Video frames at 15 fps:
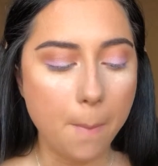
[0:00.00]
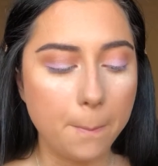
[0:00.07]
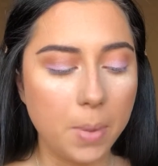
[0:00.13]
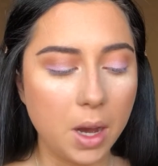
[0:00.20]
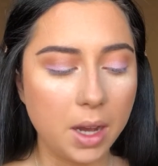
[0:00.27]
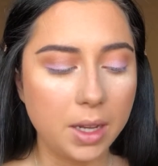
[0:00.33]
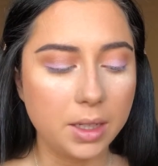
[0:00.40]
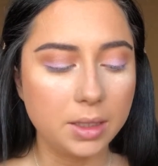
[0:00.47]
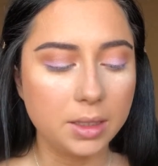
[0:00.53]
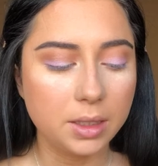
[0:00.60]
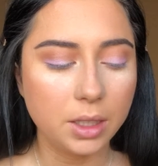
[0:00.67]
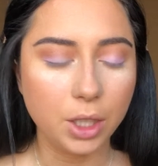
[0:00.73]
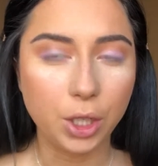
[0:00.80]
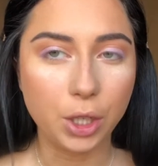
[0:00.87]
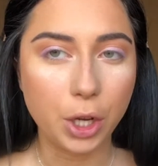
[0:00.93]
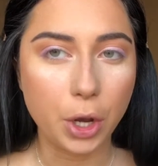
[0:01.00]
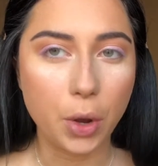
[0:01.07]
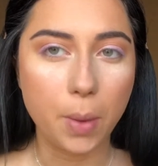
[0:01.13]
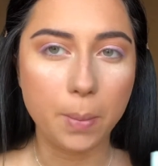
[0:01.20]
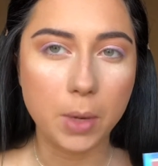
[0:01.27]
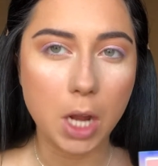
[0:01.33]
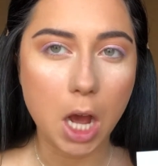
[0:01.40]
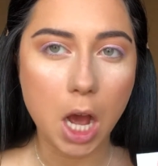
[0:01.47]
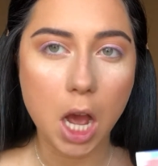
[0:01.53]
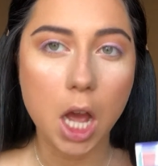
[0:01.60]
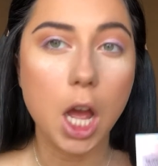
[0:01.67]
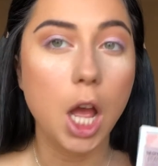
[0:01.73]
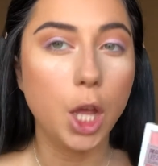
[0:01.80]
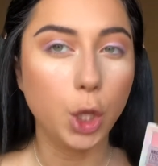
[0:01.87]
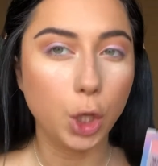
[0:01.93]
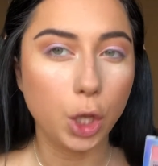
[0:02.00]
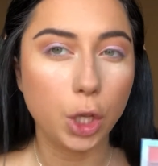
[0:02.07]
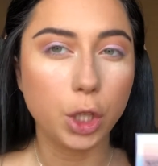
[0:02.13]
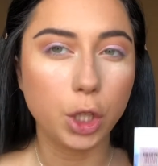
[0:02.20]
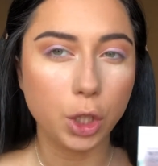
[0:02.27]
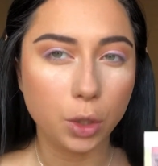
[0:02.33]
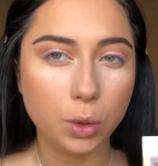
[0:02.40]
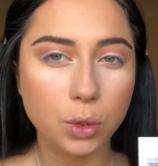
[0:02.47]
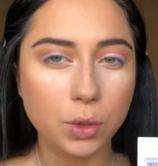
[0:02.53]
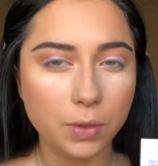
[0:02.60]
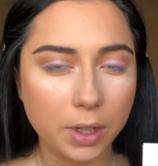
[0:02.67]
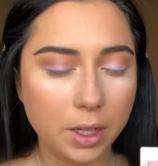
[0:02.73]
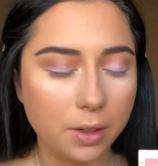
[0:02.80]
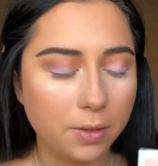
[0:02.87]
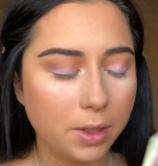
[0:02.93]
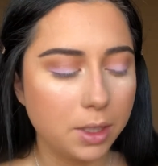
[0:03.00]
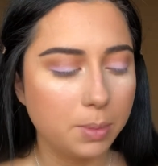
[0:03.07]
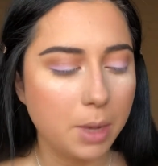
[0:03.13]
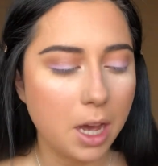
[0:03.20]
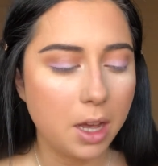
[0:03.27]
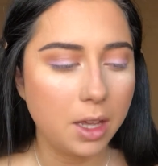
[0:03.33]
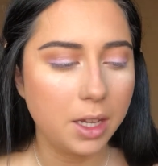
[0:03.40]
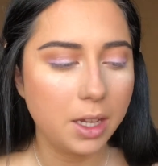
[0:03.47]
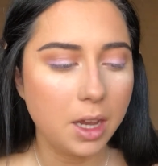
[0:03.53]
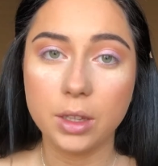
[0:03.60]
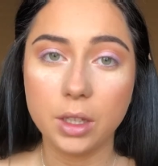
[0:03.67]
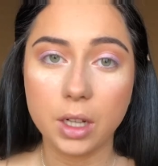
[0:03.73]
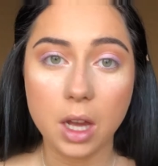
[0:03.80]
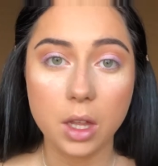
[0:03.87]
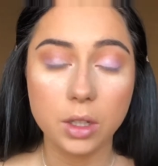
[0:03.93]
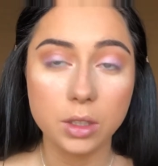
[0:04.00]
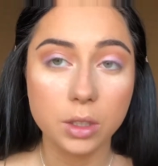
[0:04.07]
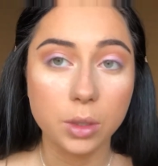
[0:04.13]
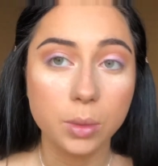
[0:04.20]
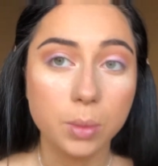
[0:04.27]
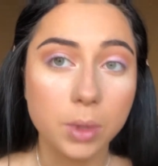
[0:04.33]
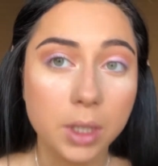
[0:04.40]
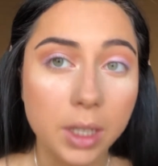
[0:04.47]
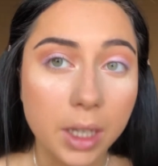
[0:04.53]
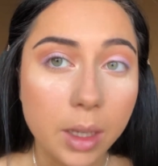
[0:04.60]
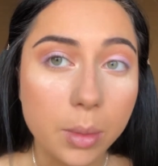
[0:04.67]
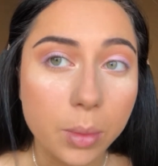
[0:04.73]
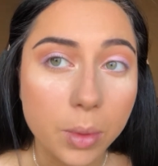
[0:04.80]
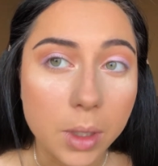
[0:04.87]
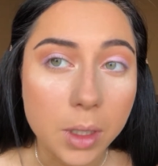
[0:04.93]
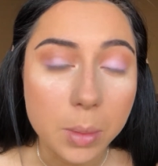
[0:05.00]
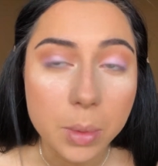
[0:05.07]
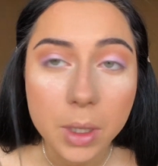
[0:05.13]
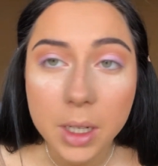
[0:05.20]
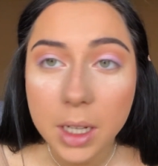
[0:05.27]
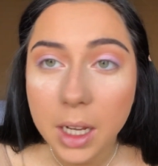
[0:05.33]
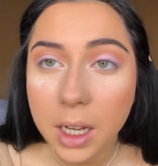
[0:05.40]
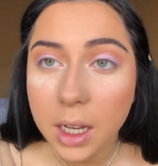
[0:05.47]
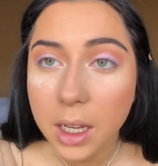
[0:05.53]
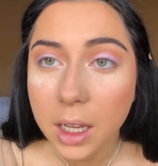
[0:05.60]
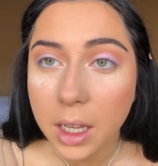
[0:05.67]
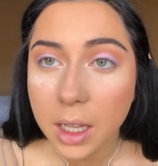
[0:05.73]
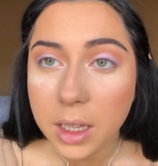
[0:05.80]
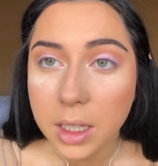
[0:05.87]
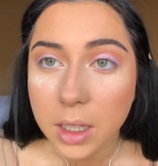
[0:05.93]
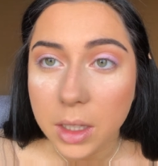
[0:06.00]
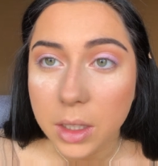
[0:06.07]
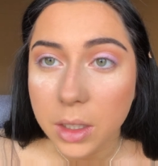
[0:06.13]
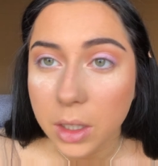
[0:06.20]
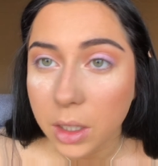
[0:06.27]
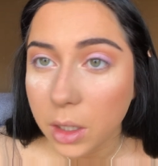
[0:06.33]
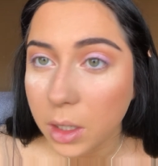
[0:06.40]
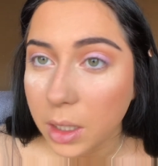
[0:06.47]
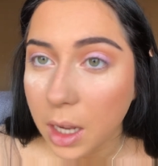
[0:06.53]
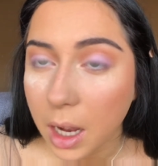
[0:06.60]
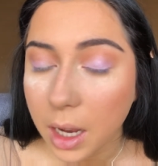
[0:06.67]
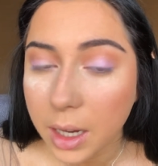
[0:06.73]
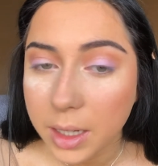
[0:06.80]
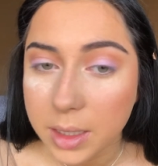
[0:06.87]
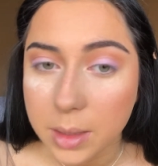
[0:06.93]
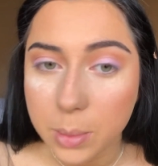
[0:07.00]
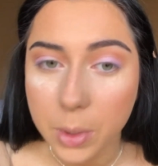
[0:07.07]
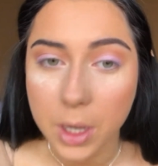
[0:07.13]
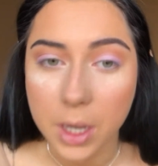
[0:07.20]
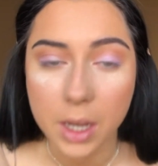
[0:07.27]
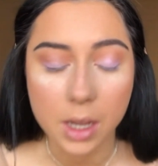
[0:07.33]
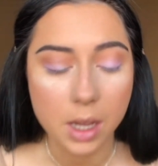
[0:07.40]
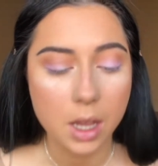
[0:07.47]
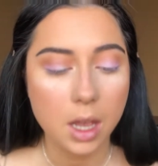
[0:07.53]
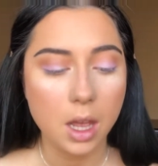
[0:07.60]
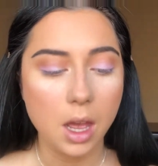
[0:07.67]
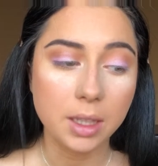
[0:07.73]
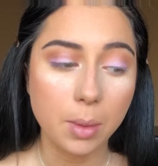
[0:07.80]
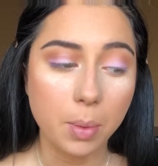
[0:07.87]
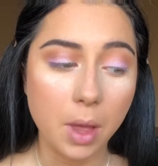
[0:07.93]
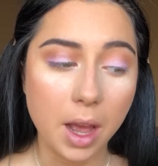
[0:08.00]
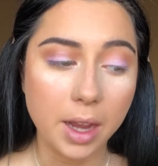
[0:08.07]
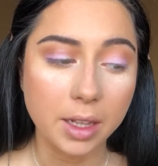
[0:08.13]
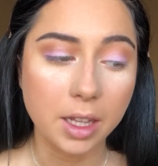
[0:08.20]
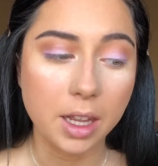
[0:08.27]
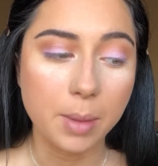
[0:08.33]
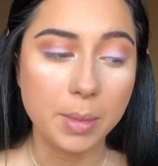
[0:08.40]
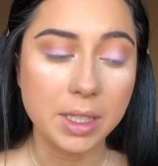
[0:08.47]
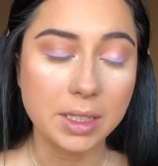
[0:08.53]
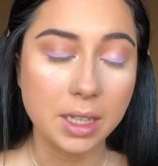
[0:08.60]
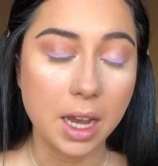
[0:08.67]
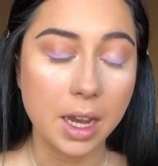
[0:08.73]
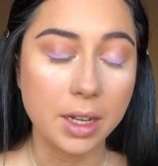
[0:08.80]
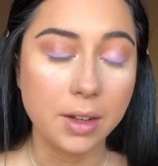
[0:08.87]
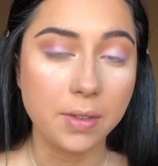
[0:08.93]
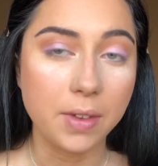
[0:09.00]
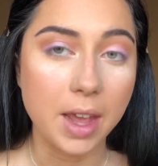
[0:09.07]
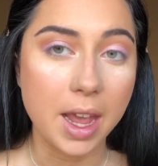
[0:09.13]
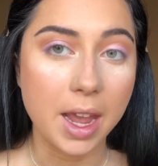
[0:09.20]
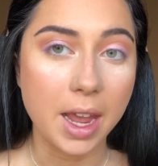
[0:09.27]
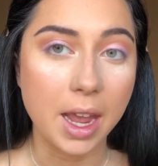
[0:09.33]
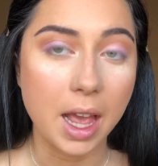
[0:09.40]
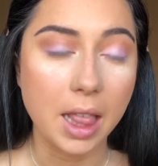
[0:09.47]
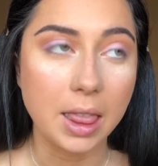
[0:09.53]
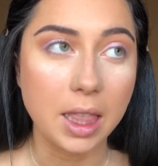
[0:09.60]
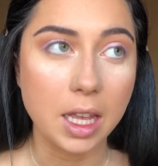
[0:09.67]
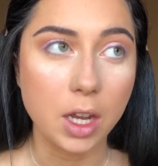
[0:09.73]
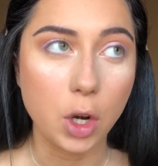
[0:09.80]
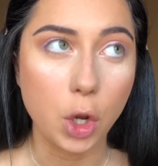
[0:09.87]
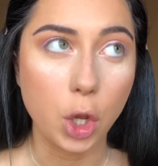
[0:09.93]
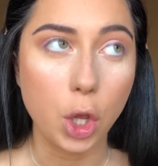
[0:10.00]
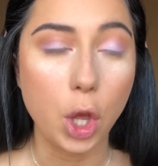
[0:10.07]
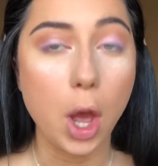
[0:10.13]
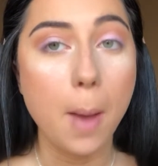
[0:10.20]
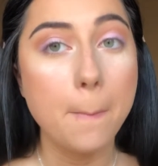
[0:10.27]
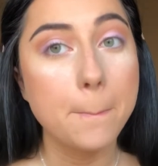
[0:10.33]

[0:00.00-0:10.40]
But, you know, I'm not a huge fan of this palette. The colors are really, really pretty and they look good on the eyes, but applying them is kind of a little.